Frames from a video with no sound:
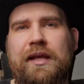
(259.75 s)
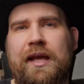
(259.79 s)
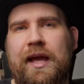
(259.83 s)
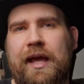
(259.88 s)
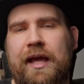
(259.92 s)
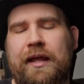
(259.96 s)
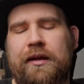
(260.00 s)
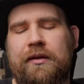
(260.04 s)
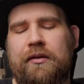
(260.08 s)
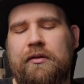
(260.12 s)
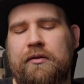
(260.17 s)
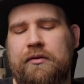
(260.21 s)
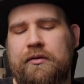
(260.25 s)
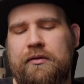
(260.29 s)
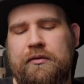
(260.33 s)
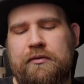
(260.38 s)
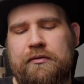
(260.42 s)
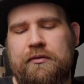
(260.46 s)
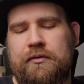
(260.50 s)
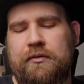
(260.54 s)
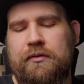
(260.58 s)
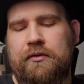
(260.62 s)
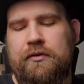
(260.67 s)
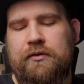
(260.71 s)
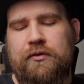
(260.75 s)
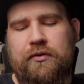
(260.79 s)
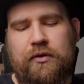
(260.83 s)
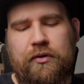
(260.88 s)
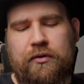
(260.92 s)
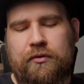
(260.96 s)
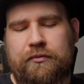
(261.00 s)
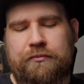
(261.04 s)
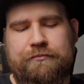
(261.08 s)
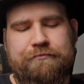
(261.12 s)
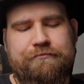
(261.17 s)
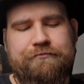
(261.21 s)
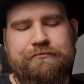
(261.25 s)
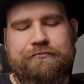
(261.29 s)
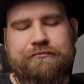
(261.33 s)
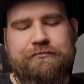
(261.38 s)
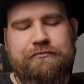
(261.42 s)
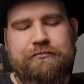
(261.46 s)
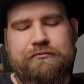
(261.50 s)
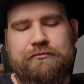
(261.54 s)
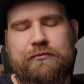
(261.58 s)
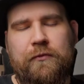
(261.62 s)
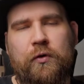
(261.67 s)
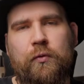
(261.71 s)
handled, so
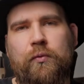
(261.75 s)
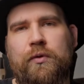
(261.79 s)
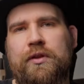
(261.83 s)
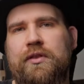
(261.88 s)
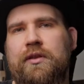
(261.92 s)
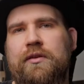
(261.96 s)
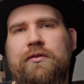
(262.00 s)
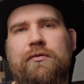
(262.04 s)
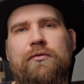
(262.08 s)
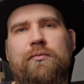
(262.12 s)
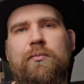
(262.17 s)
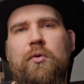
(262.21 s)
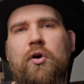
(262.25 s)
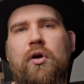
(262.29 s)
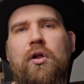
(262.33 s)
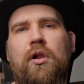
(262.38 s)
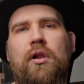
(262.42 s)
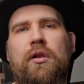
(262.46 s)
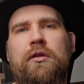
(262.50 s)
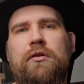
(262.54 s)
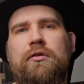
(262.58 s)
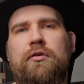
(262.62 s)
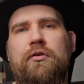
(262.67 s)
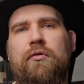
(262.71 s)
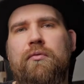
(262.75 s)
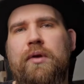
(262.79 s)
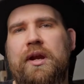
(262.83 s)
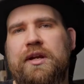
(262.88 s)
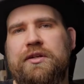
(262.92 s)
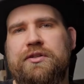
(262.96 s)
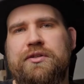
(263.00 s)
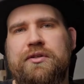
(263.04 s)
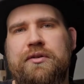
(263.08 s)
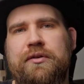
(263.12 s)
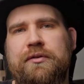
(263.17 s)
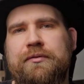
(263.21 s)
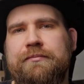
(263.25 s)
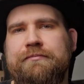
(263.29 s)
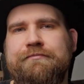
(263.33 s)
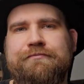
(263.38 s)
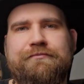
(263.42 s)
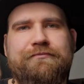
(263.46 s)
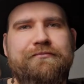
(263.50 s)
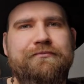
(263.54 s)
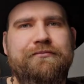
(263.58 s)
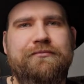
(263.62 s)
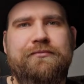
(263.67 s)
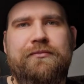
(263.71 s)
with a small correction,
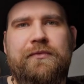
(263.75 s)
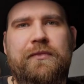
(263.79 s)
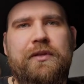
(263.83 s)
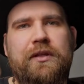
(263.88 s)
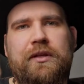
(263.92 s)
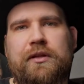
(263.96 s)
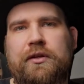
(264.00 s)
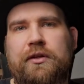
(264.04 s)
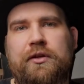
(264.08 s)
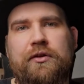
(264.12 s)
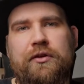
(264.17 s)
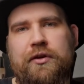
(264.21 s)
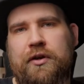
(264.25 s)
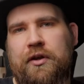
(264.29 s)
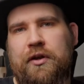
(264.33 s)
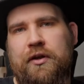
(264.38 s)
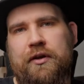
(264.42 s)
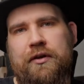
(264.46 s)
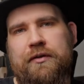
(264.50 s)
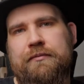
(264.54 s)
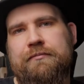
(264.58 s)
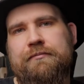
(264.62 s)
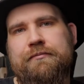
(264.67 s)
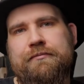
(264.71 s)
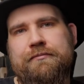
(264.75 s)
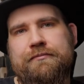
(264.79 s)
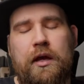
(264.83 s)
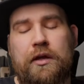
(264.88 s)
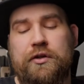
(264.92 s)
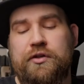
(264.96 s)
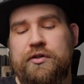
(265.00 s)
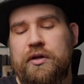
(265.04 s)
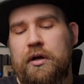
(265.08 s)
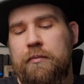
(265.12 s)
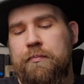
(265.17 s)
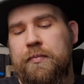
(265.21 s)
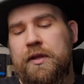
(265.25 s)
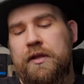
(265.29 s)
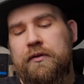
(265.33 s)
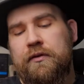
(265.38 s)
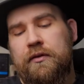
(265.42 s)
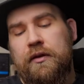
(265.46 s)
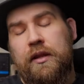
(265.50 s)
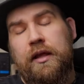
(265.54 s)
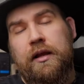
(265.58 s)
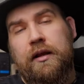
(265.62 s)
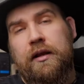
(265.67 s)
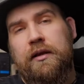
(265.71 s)
you're good. And sharpness,
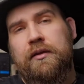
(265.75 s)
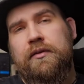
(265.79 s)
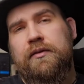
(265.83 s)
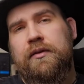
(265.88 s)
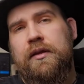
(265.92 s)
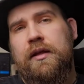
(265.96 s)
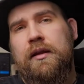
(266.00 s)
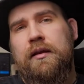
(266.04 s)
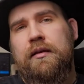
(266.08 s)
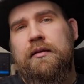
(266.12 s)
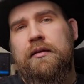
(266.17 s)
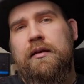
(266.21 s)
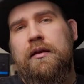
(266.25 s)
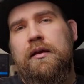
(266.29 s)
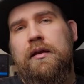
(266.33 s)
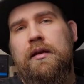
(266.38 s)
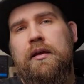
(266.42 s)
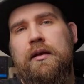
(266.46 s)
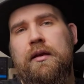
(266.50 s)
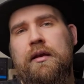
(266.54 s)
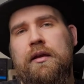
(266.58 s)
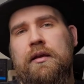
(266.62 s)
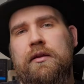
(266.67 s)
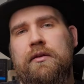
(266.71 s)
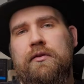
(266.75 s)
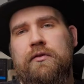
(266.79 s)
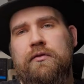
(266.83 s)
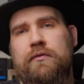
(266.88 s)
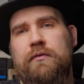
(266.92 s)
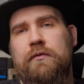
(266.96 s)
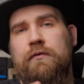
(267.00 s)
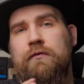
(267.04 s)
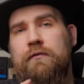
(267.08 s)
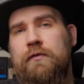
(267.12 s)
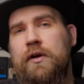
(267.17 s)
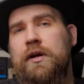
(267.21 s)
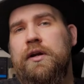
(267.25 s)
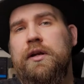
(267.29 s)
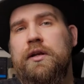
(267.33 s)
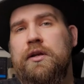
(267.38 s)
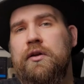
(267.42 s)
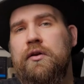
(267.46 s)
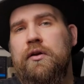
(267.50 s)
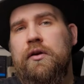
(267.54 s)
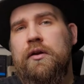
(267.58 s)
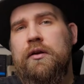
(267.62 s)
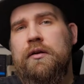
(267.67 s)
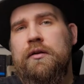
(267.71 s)
like I said, is very
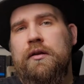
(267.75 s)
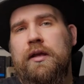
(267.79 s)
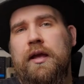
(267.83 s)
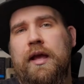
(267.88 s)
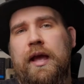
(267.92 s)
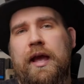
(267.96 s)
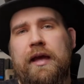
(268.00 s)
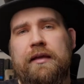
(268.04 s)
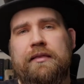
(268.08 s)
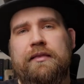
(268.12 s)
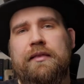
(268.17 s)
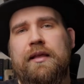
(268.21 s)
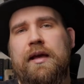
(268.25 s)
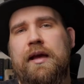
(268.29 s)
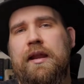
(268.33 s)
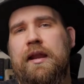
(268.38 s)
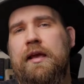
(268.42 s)
good at that